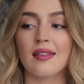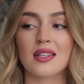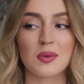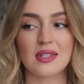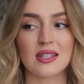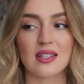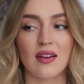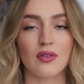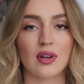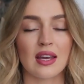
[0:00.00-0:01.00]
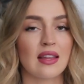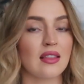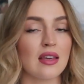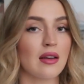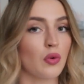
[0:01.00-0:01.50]
This was a discovery in
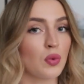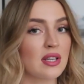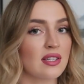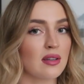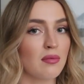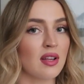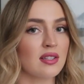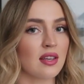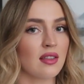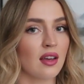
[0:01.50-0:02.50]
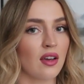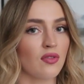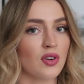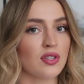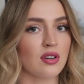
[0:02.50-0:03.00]
the recent months. I think I
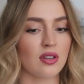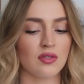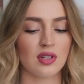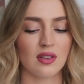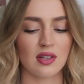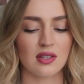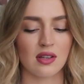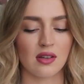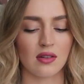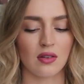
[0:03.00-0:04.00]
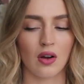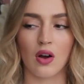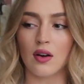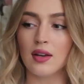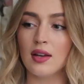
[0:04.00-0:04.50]
first started using this in
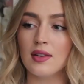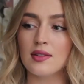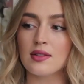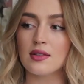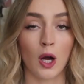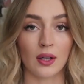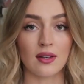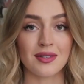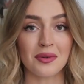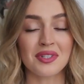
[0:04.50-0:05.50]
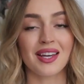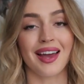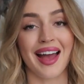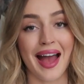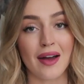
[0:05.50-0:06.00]
August. So it's like
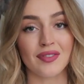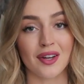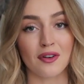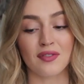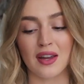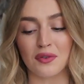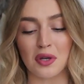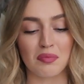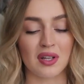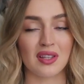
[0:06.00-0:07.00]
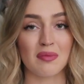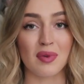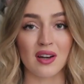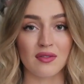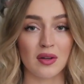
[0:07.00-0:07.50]
a half year favorite, but the
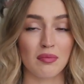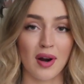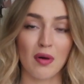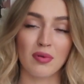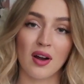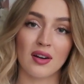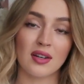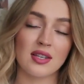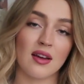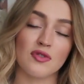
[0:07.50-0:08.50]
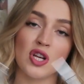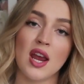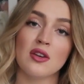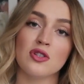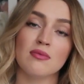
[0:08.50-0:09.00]
Benefit brow products have
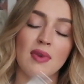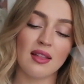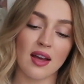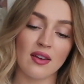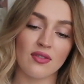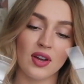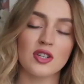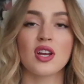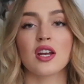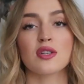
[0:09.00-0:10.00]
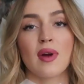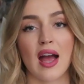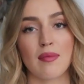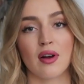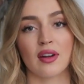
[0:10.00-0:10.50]
changed my life and changed
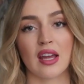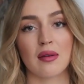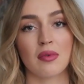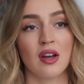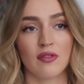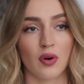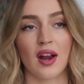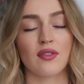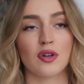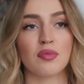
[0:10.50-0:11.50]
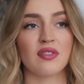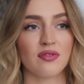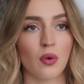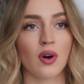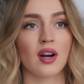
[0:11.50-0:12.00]
my eyebrow game forever.
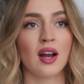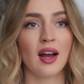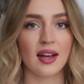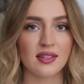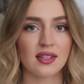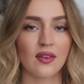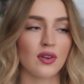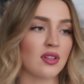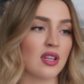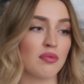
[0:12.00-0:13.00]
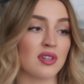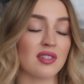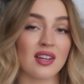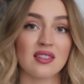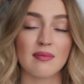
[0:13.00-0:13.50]
Before I discovered the
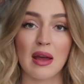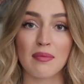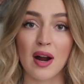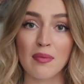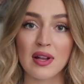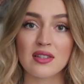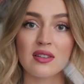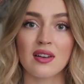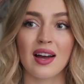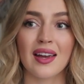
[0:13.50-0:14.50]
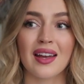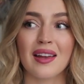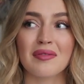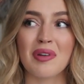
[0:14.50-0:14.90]
Precisely My Brow Pencil, I had